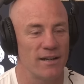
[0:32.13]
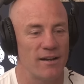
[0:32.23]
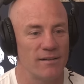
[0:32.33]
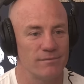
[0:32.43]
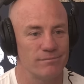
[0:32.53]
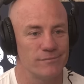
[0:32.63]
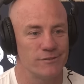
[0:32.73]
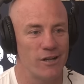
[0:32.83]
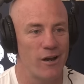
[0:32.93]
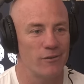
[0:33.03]
You know,
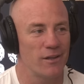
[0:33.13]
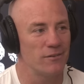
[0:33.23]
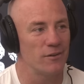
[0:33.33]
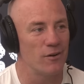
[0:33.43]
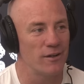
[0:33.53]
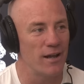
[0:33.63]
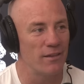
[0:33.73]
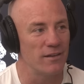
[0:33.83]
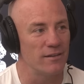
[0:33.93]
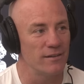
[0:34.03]
yeah. jail doesn't hide
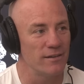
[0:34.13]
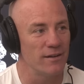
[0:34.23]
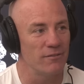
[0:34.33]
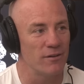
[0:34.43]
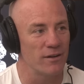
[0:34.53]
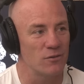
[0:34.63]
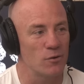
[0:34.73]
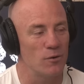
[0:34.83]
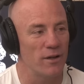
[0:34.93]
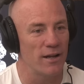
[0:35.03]
nothing. Everyone gets
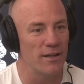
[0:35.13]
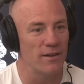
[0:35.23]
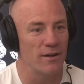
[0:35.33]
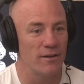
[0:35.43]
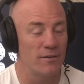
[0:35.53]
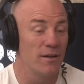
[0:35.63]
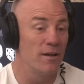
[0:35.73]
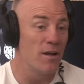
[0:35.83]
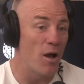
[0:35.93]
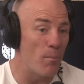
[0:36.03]
caught out in there, and
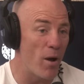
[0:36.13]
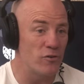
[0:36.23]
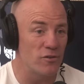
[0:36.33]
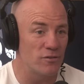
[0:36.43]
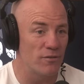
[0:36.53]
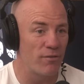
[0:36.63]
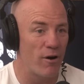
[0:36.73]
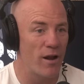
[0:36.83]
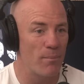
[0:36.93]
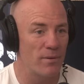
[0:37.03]
emotions are
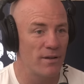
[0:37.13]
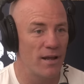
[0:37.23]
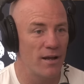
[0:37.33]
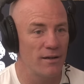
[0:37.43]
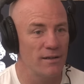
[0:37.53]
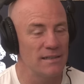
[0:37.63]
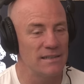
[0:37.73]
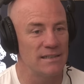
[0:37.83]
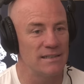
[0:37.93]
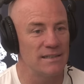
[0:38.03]
thrown up and down.
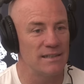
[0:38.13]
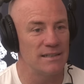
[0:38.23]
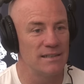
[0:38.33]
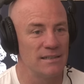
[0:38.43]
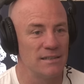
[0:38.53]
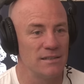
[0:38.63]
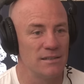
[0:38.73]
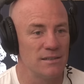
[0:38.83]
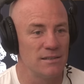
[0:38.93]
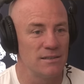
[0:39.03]
And uh,
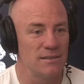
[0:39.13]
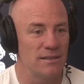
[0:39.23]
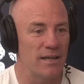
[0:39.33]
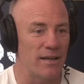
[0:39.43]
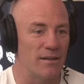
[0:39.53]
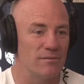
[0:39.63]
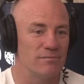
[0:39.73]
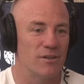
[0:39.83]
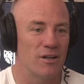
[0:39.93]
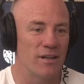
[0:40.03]
yeah,
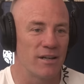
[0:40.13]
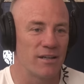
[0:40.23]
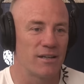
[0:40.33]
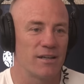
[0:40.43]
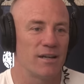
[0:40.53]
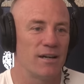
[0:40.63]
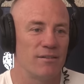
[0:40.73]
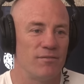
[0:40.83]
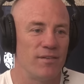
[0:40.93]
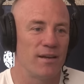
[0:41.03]
I think
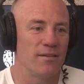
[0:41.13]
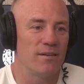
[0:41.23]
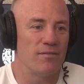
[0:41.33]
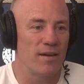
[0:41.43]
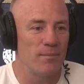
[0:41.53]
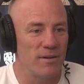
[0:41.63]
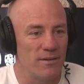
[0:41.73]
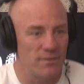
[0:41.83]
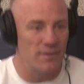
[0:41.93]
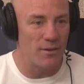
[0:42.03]

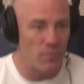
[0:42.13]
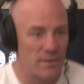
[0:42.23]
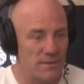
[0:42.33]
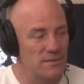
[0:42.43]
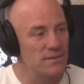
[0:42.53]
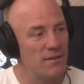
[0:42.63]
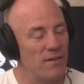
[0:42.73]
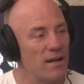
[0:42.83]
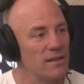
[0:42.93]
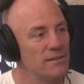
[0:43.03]
families are the ones that suffer.